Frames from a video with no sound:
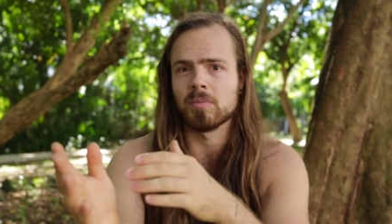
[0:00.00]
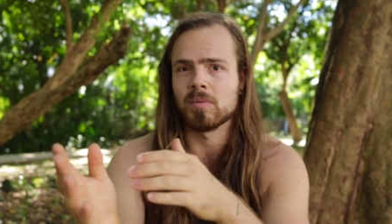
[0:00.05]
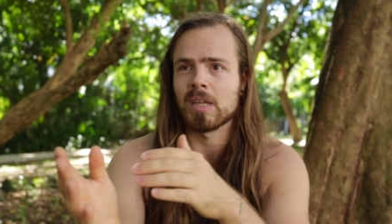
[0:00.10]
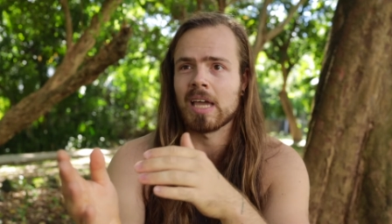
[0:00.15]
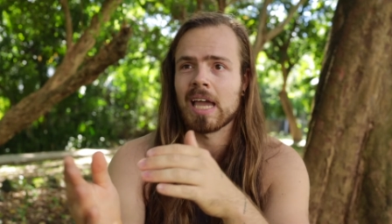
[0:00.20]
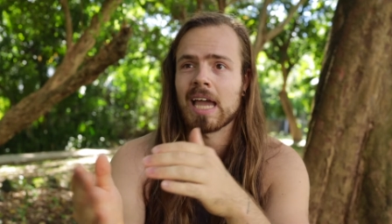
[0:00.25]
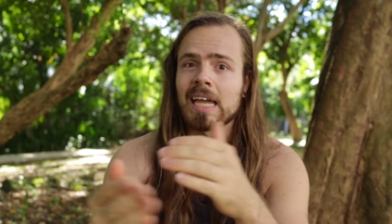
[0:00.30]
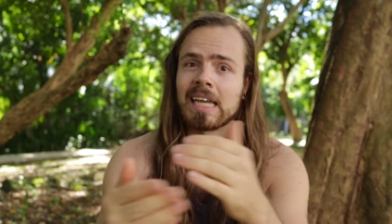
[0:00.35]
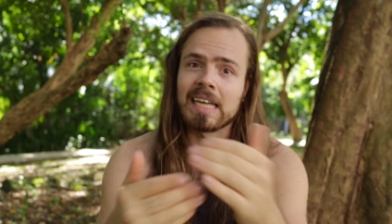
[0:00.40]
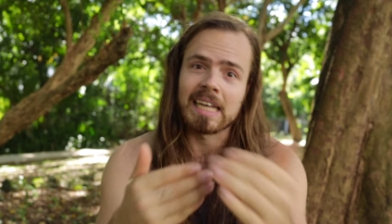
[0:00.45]

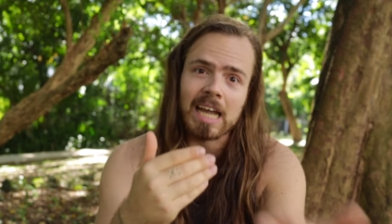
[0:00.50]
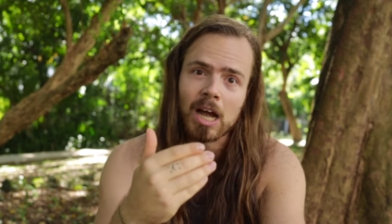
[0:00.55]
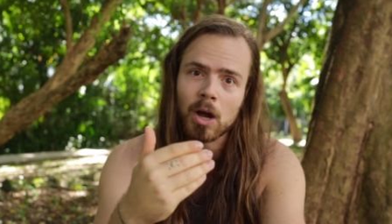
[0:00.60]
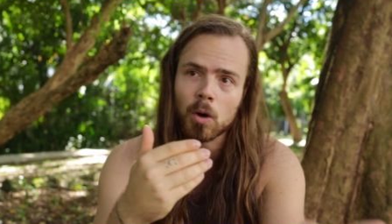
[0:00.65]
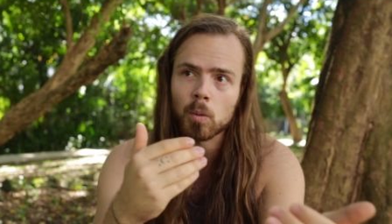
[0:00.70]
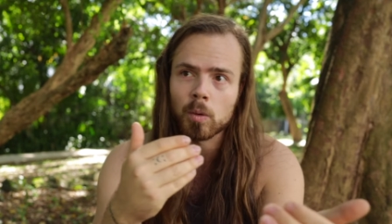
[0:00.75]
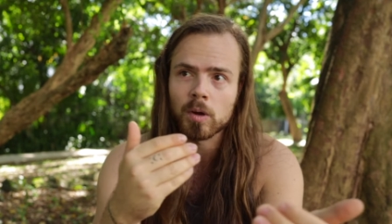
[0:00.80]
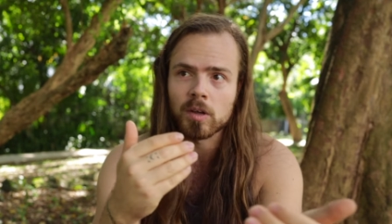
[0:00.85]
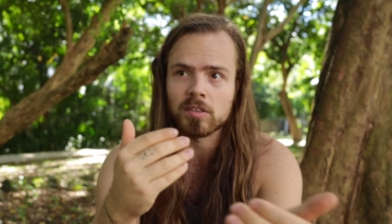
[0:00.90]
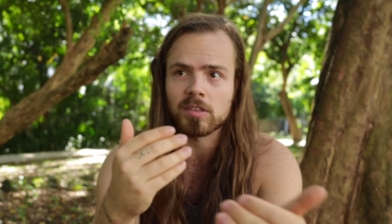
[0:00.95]
hanging
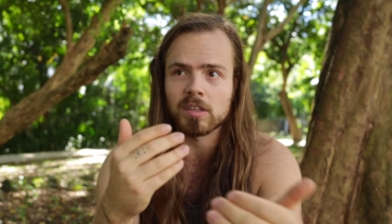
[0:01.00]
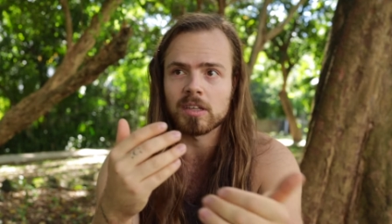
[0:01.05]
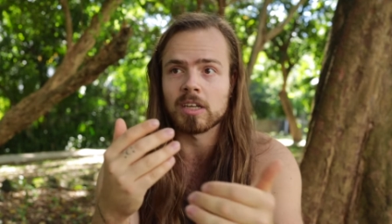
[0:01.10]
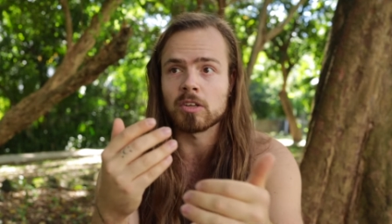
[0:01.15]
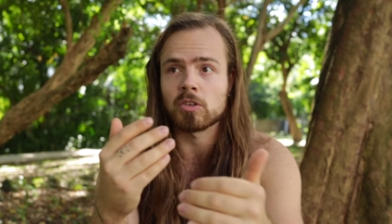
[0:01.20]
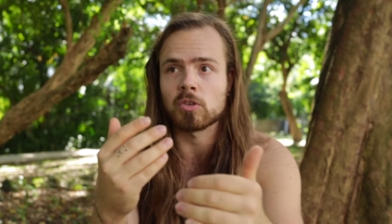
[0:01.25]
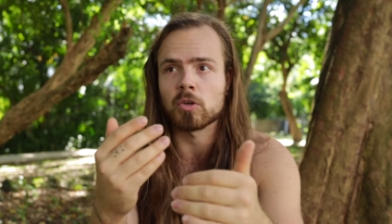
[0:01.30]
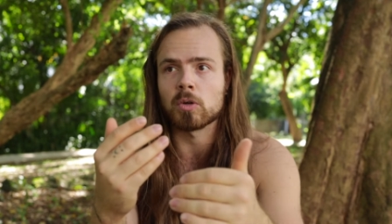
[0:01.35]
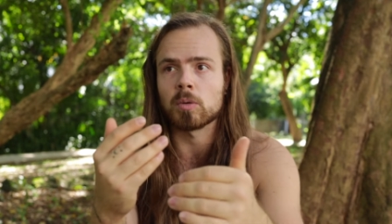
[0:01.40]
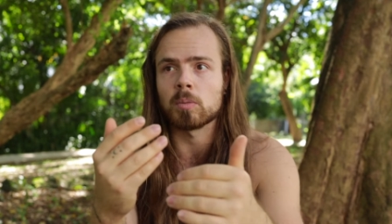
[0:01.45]
out with and
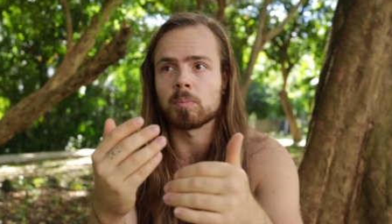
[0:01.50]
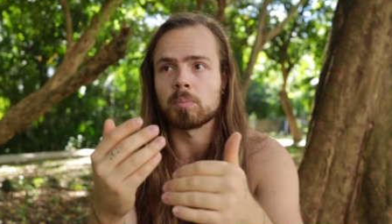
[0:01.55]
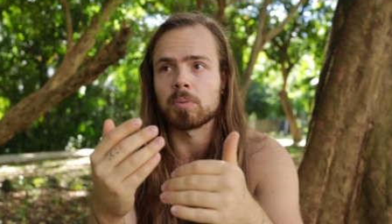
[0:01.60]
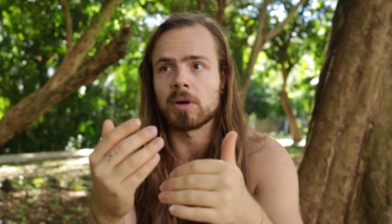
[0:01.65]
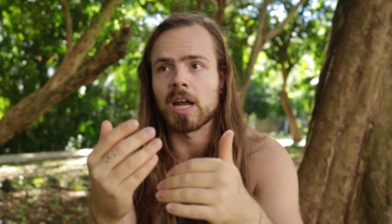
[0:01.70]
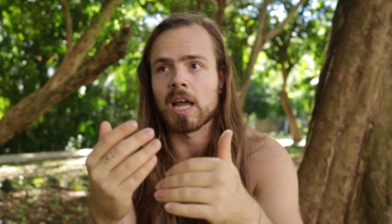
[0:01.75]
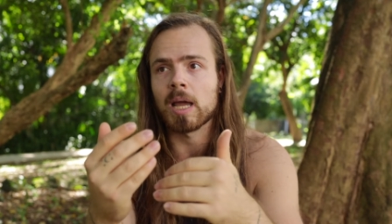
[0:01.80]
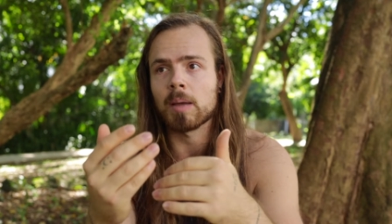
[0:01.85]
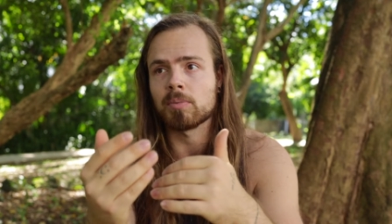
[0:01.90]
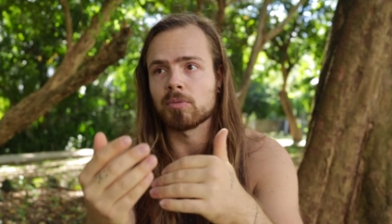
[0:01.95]
that you're
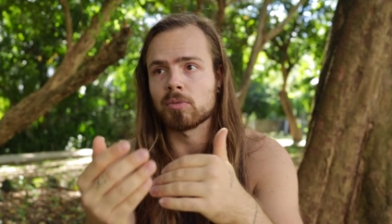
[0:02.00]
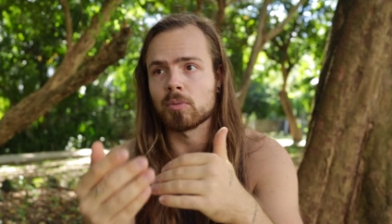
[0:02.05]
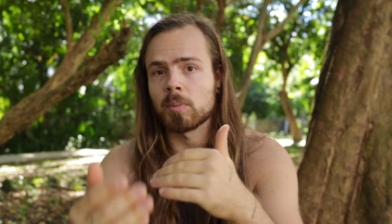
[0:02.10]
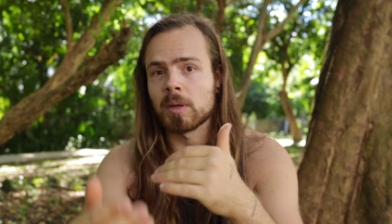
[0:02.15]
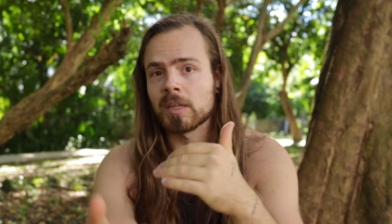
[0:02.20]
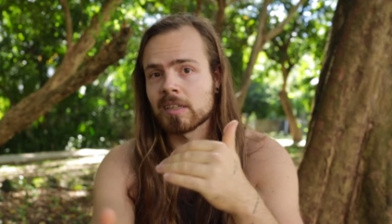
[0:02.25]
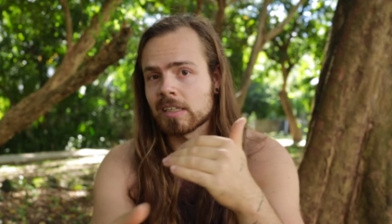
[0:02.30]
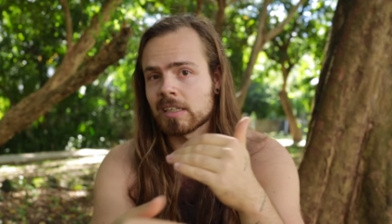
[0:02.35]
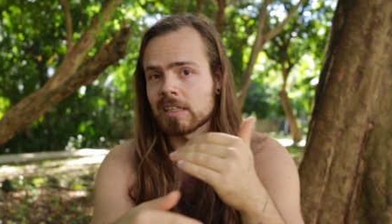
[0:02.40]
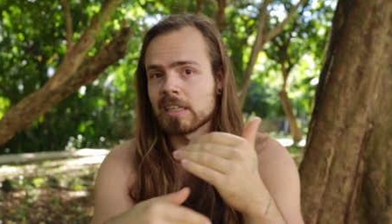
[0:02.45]
perhaps
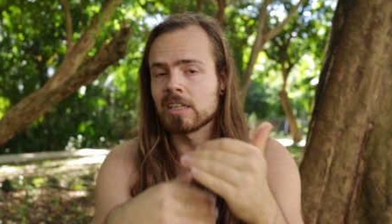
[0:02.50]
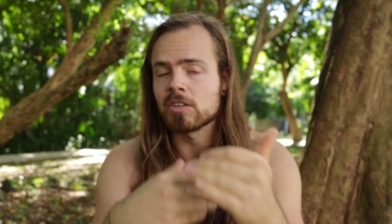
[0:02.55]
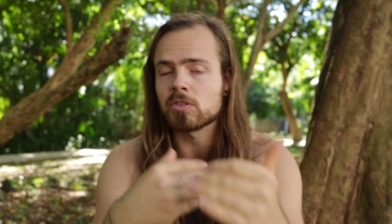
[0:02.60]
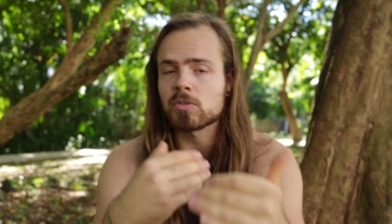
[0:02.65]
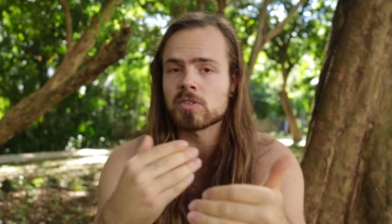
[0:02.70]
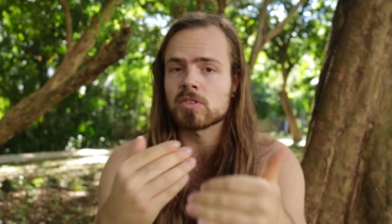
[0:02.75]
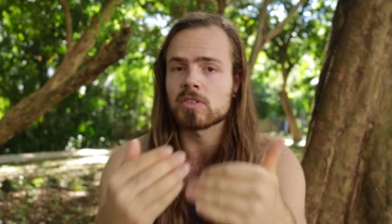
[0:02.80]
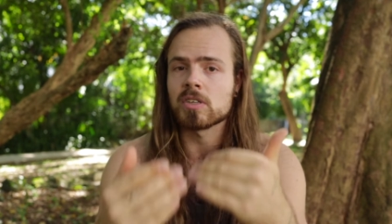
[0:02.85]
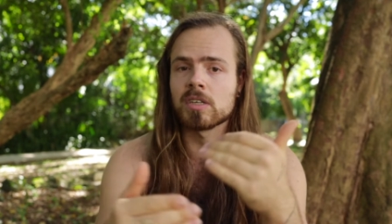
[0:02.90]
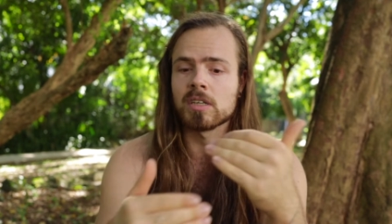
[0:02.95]
romantically
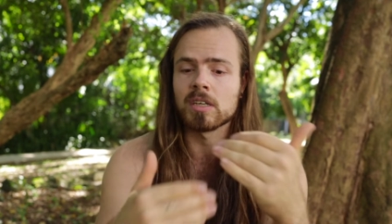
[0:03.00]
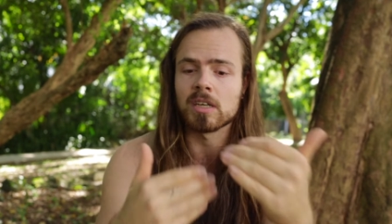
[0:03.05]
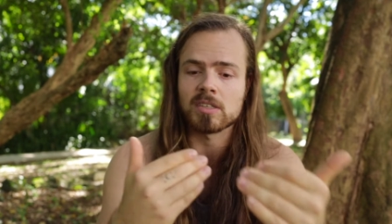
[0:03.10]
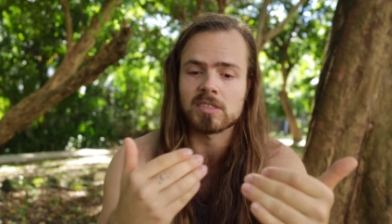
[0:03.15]
interested in,